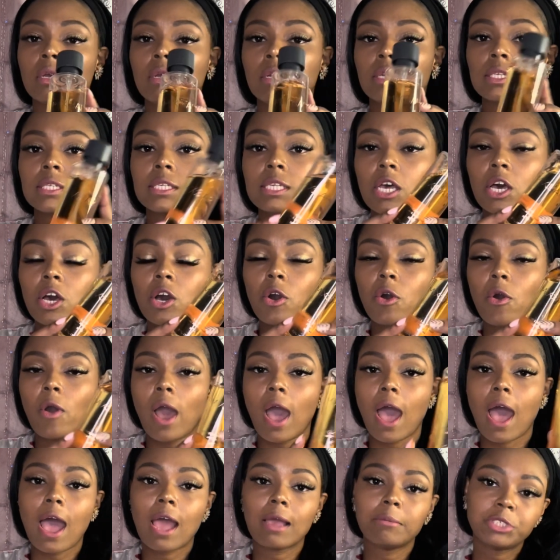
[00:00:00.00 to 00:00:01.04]
So
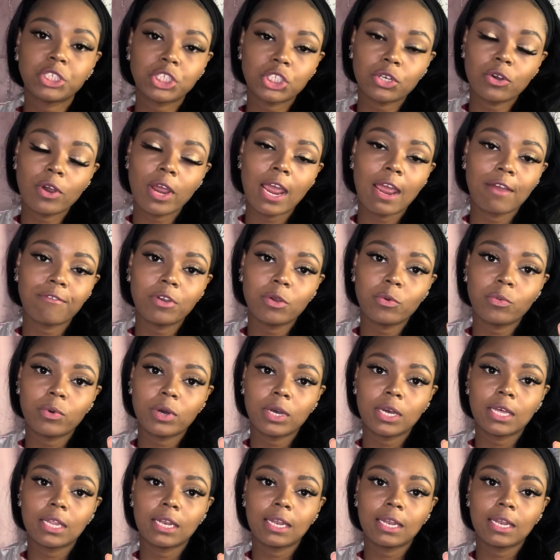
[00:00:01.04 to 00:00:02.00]
I'm sure everyone